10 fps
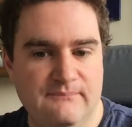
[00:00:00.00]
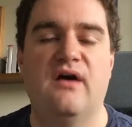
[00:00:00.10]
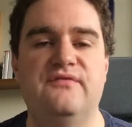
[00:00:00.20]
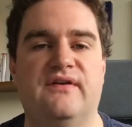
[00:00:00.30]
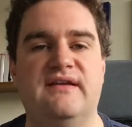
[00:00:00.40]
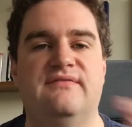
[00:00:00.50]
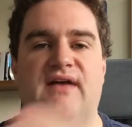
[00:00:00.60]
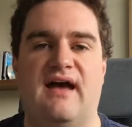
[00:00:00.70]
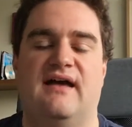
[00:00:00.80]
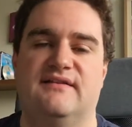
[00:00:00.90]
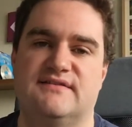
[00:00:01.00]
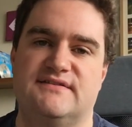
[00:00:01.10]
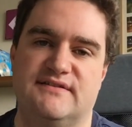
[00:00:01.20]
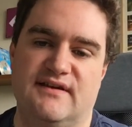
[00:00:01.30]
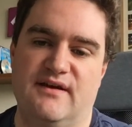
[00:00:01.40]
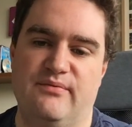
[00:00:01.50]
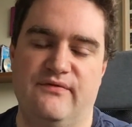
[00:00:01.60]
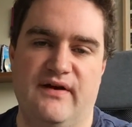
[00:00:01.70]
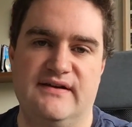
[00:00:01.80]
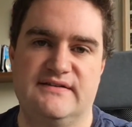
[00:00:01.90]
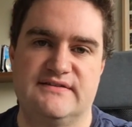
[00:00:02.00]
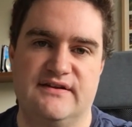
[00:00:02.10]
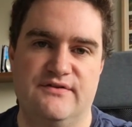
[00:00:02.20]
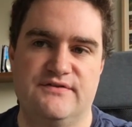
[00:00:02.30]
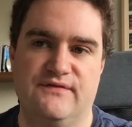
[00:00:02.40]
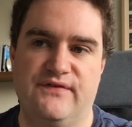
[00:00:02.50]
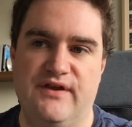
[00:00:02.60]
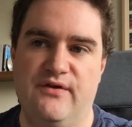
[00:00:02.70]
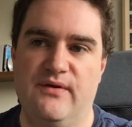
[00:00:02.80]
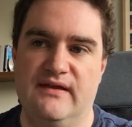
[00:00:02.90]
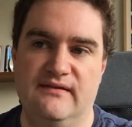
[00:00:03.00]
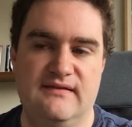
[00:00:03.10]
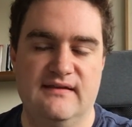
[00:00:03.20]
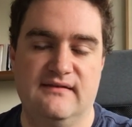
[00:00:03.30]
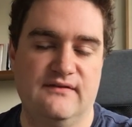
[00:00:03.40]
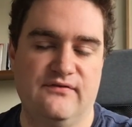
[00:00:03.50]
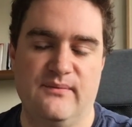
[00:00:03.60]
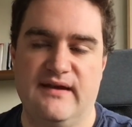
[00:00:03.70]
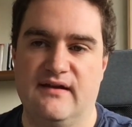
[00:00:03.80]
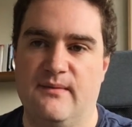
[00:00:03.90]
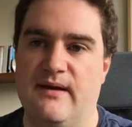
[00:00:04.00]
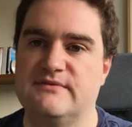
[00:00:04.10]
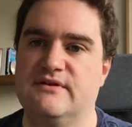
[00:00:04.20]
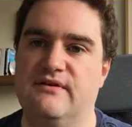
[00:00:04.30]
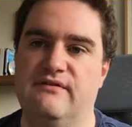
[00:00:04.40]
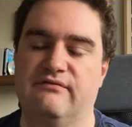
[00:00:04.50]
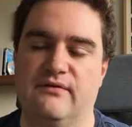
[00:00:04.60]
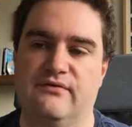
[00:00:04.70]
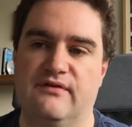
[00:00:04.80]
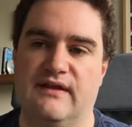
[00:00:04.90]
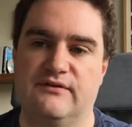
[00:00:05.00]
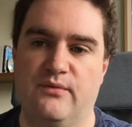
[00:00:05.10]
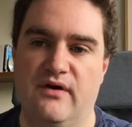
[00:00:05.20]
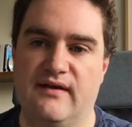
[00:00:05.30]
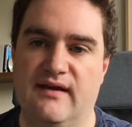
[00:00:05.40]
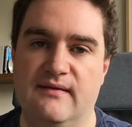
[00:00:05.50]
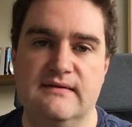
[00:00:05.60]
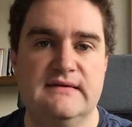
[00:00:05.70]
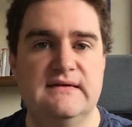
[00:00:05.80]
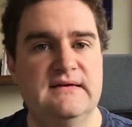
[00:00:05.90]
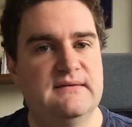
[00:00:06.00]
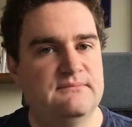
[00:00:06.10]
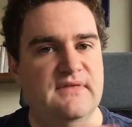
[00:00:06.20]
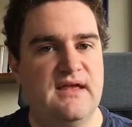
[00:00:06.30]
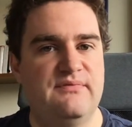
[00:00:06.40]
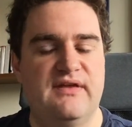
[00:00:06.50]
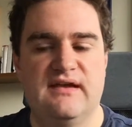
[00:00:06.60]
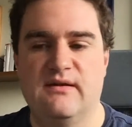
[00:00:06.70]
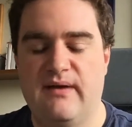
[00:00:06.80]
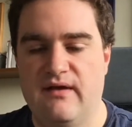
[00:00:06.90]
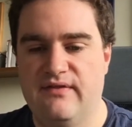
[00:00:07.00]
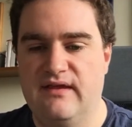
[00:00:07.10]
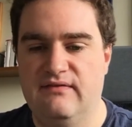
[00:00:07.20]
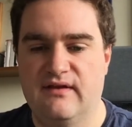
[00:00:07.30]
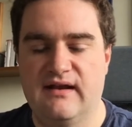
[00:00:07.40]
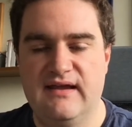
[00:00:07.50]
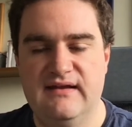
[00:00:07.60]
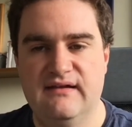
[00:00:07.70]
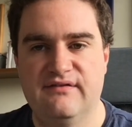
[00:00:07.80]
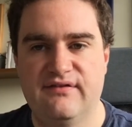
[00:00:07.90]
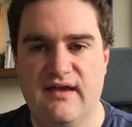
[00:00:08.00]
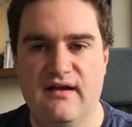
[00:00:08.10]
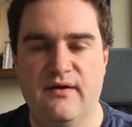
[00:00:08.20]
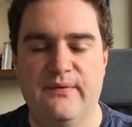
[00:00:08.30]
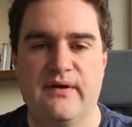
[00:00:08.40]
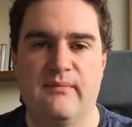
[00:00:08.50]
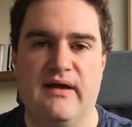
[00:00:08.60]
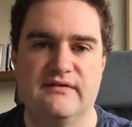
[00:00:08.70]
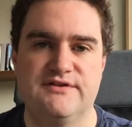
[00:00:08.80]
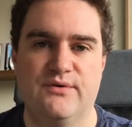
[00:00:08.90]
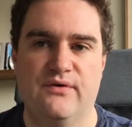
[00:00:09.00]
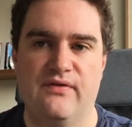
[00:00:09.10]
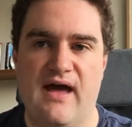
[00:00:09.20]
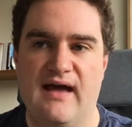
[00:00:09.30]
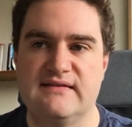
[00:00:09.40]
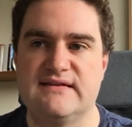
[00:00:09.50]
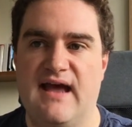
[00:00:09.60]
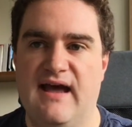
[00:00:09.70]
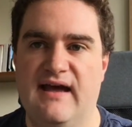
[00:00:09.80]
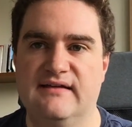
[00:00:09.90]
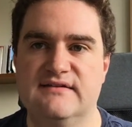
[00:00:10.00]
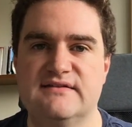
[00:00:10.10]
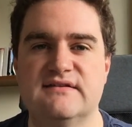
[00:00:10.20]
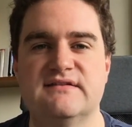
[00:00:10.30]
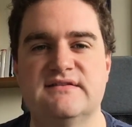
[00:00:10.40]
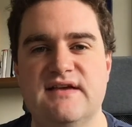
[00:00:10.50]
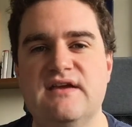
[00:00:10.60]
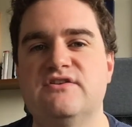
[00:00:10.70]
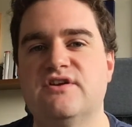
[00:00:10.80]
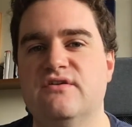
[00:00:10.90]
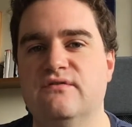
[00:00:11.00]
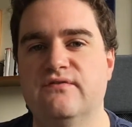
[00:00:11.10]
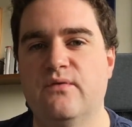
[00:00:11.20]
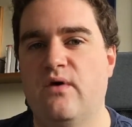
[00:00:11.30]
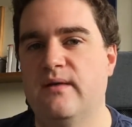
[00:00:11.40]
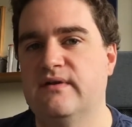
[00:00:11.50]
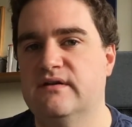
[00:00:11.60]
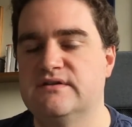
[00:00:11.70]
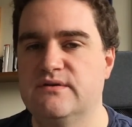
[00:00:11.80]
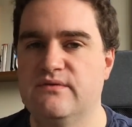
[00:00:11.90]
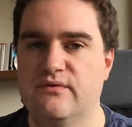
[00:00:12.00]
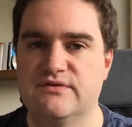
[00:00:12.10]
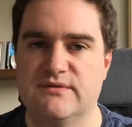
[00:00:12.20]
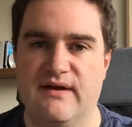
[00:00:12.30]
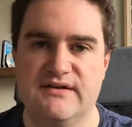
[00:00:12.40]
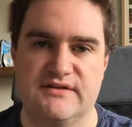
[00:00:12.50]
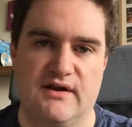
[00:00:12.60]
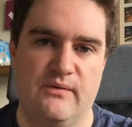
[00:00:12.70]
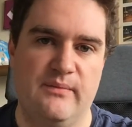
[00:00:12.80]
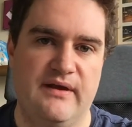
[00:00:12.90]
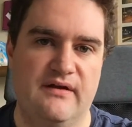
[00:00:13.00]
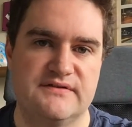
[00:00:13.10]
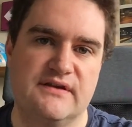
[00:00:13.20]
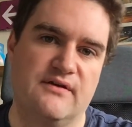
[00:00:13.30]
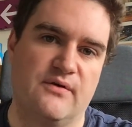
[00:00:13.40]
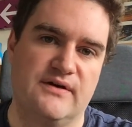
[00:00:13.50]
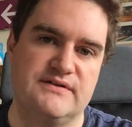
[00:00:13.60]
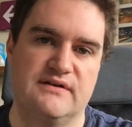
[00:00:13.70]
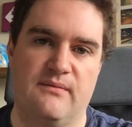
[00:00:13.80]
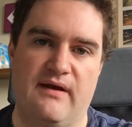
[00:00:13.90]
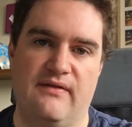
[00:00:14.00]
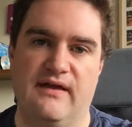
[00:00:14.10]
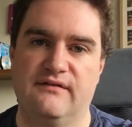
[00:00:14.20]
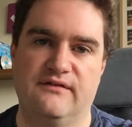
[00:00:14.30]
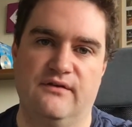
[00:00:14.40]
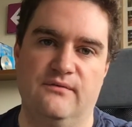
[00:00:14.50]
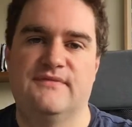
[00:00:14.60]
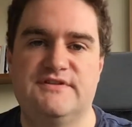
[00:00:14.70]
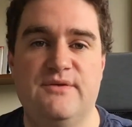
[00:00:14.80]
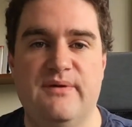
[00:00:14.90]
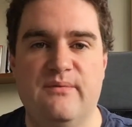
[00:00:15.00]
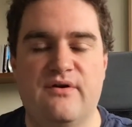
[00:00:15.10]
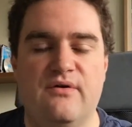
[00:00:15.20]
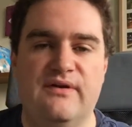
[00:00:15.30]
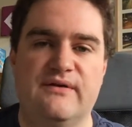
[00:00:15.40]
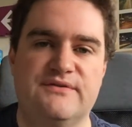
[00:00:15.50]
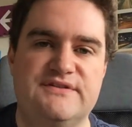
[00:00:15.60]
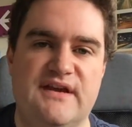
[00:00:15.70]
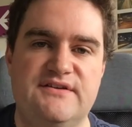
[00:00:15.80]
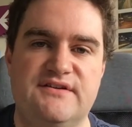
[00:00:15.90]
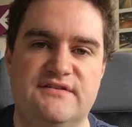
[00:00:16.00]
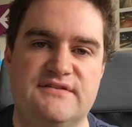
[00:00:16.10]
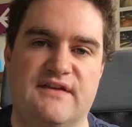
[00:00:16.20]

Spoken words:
Hopefully that has provided a solution for you. It did for me, and I'm absolutely thrilled that that's working. Keep thinking about the cleaning thing. I will get back to you on that, and stay tuned for what I'm going to do with automation. I will be asking a question about that soon. So you've been with Calling All Stations.